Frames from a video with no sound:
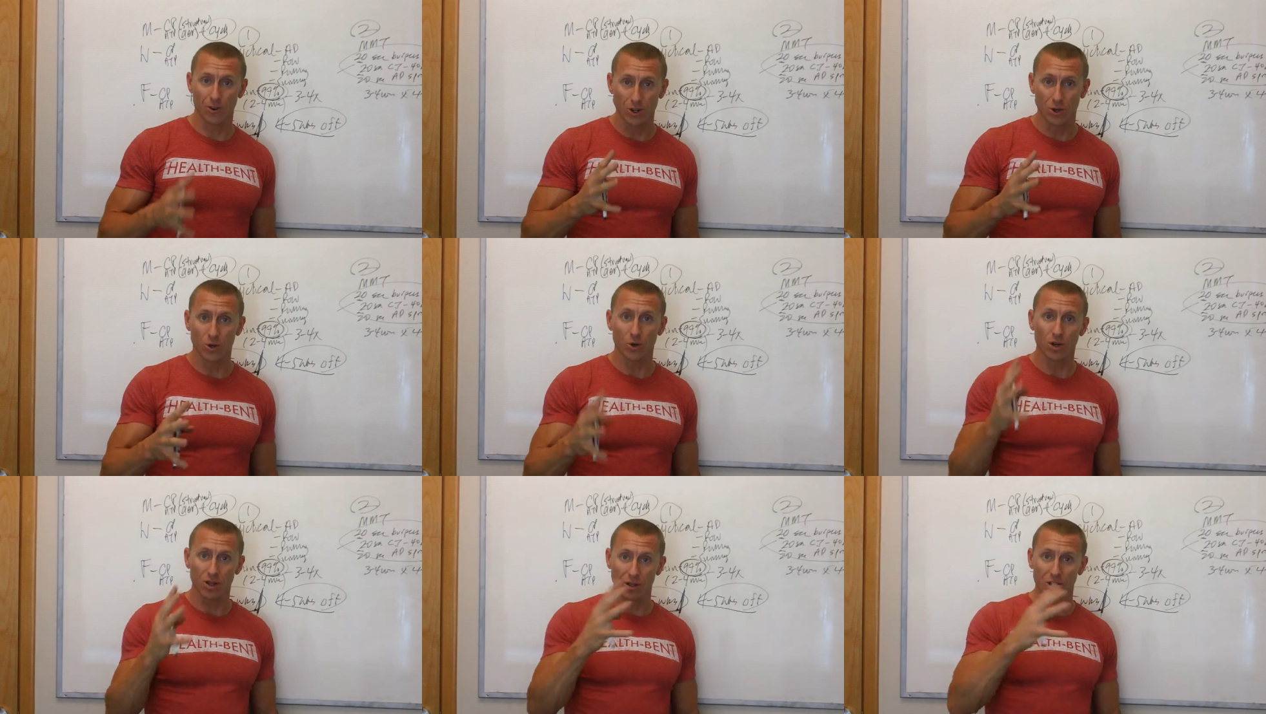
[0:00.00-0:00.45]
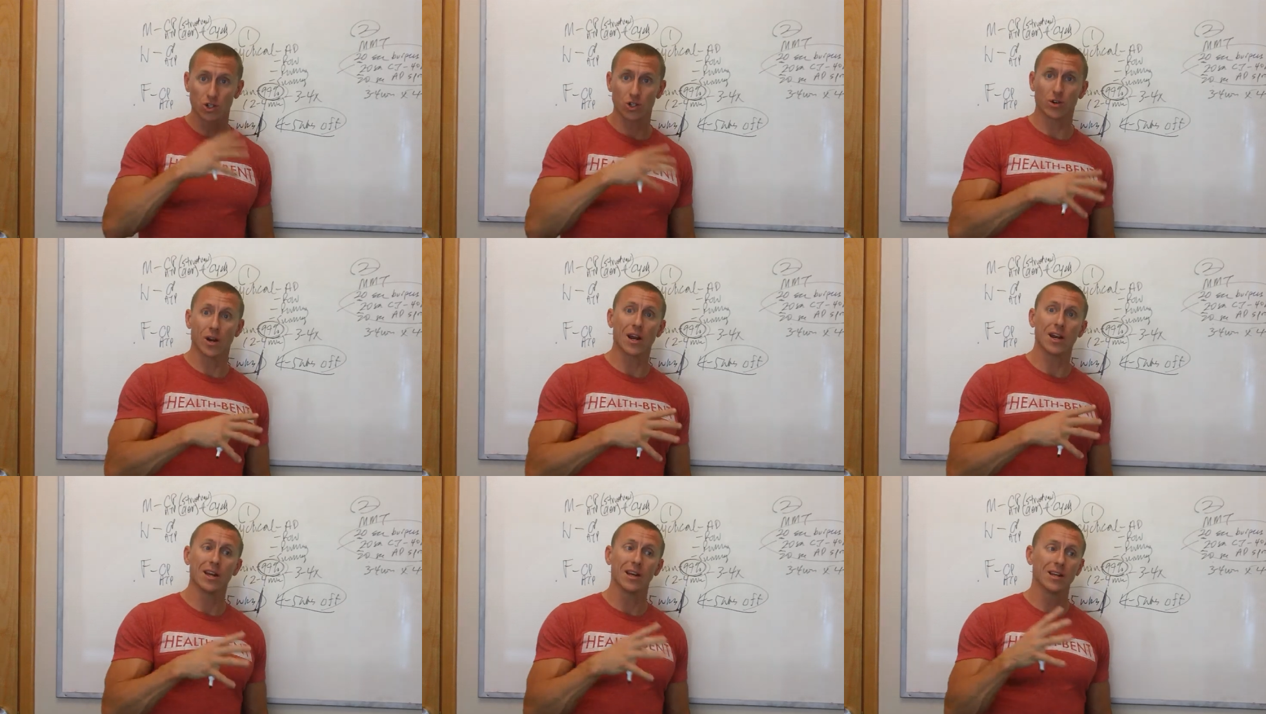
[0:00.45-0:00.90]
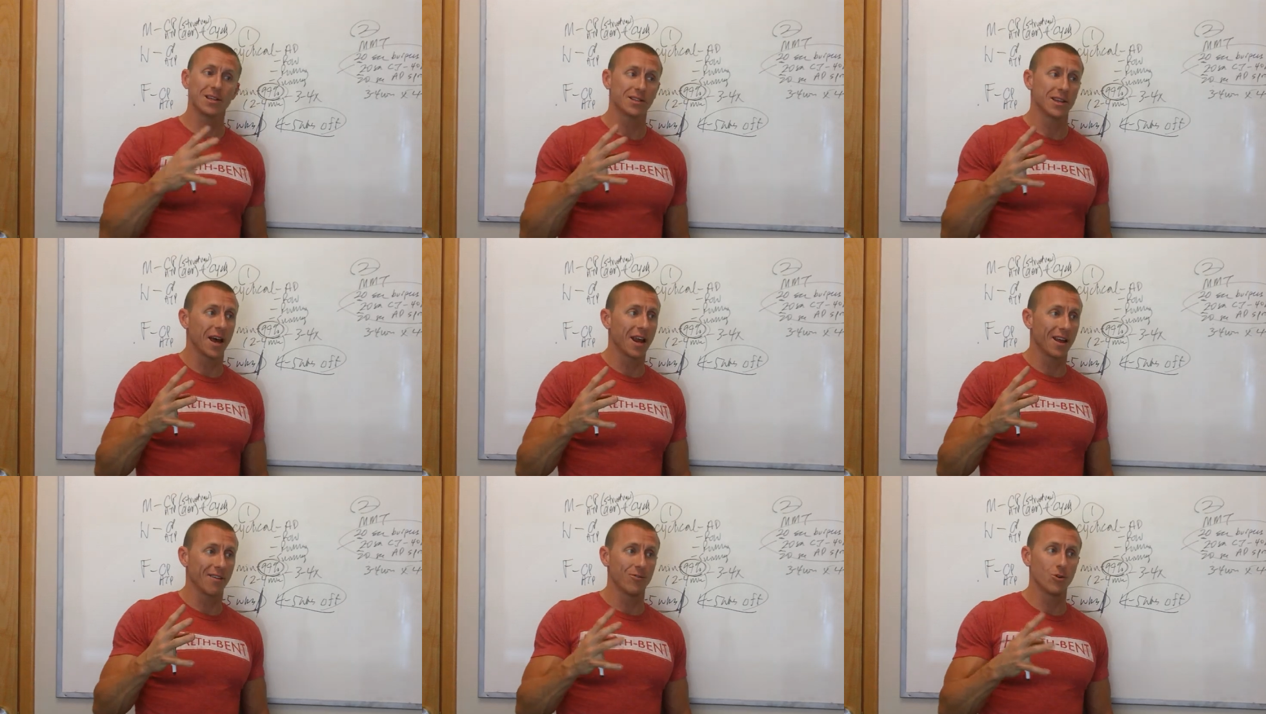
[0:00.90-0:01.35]
you in the training is
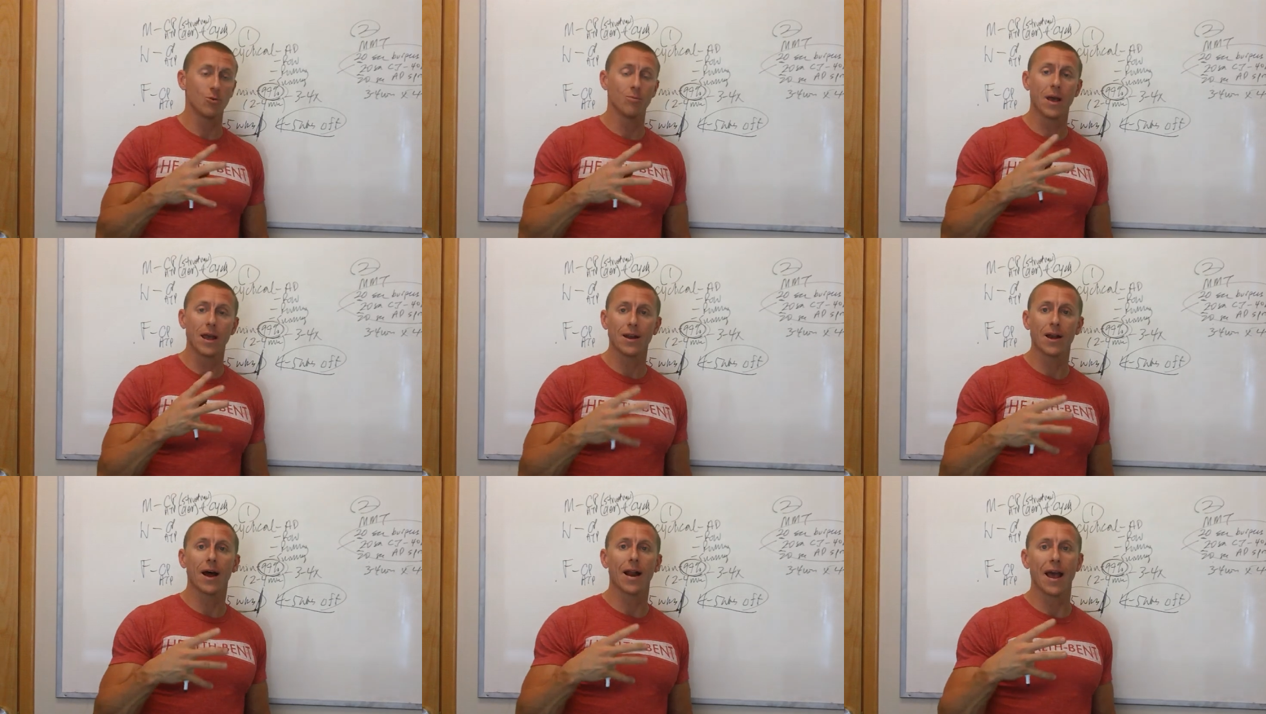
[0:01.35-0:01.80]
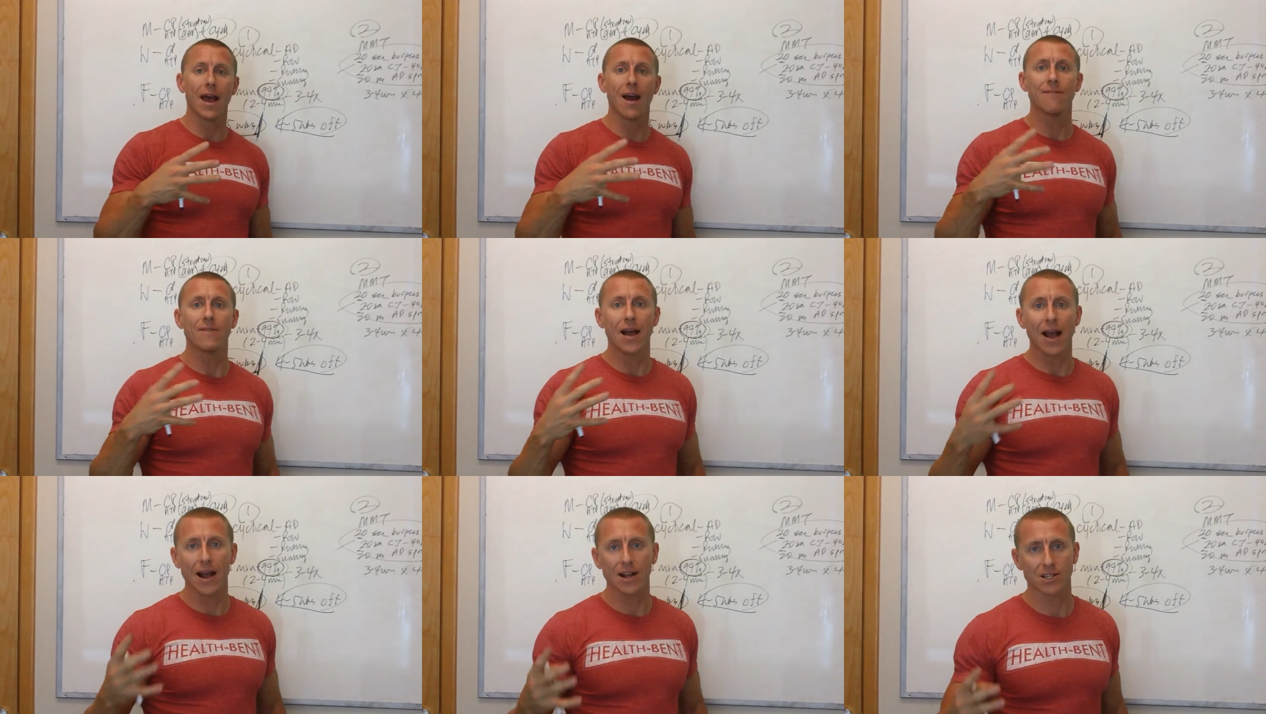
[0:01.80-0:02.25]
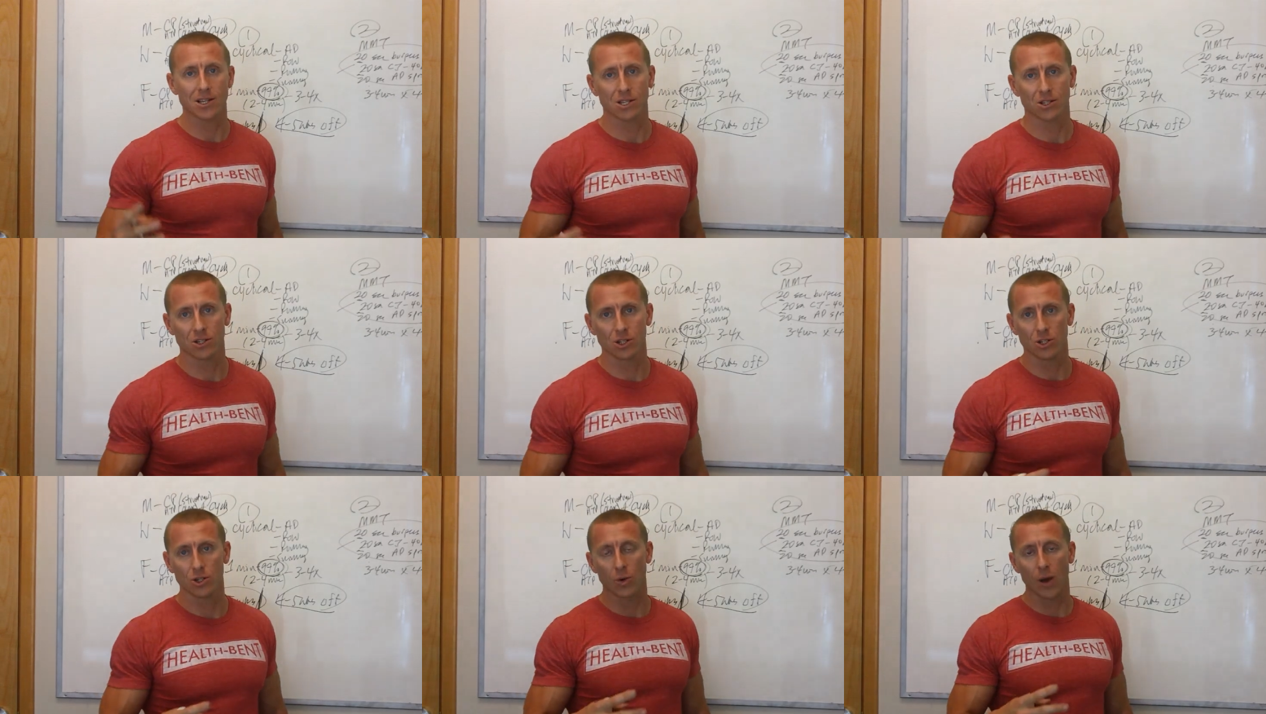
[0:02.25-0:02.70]
that if you may not have
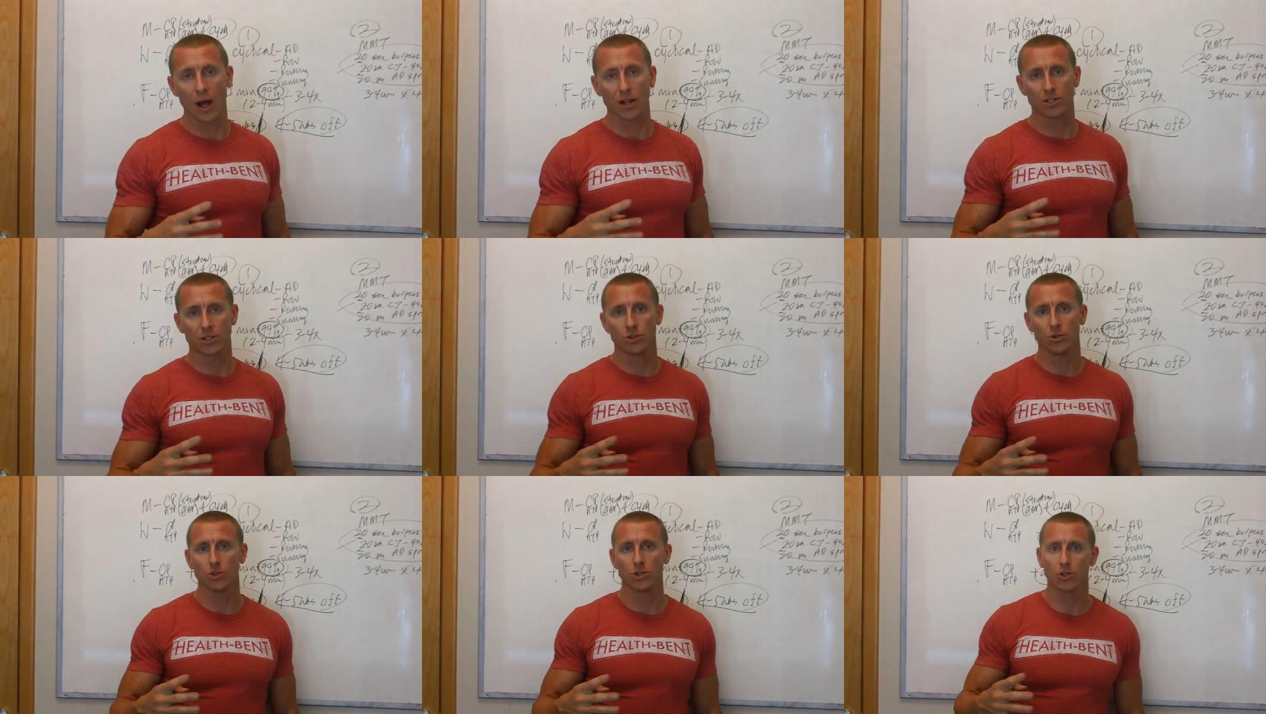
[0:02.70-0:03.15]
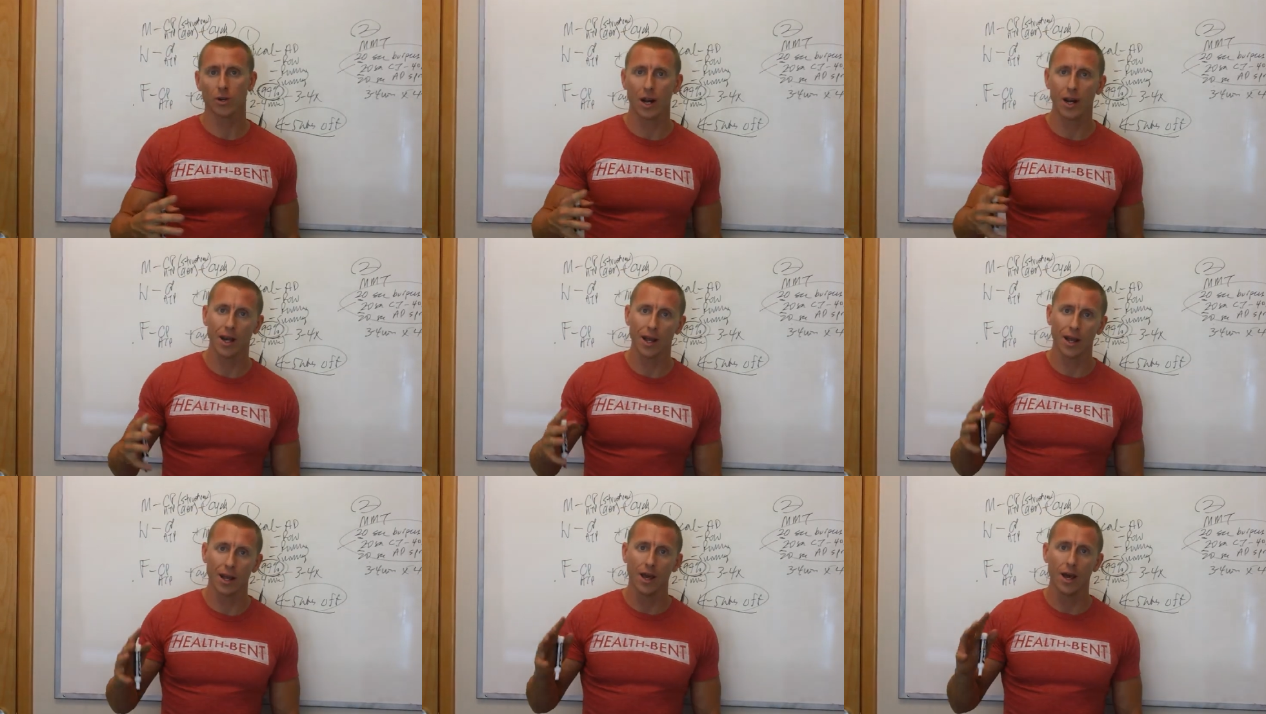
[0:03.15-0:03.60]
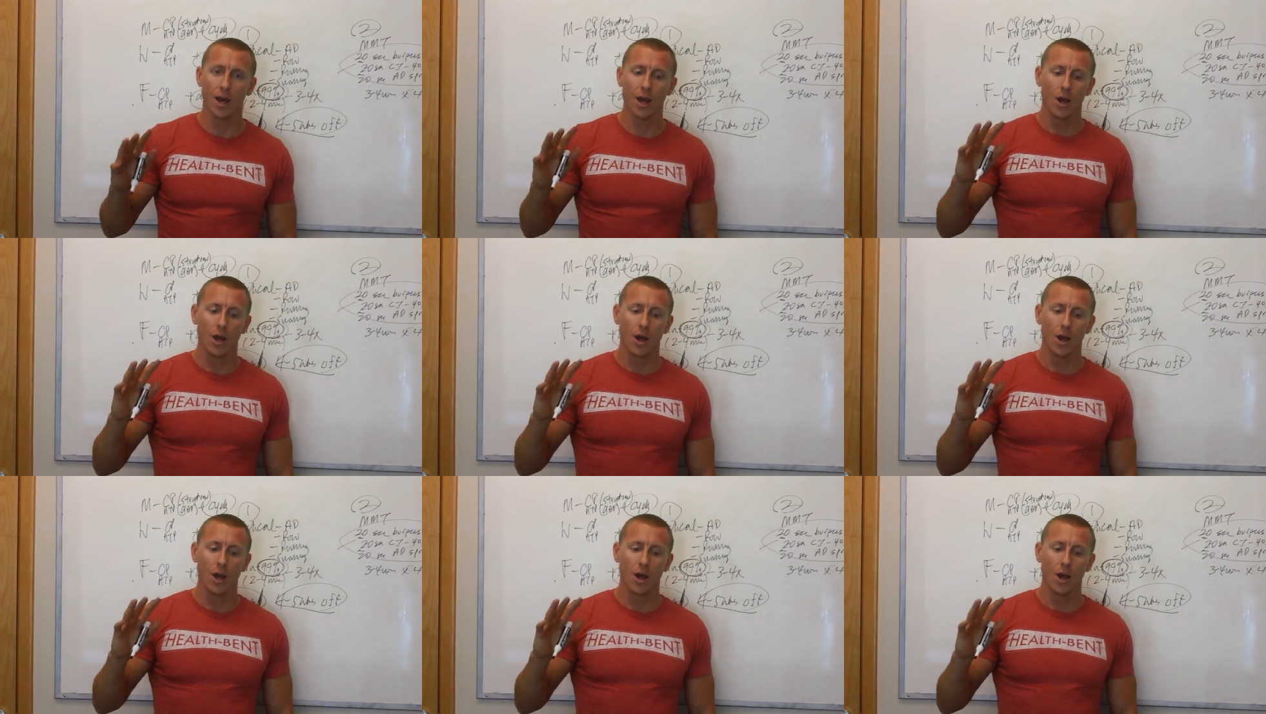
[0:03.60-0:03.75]
access to do altitude training,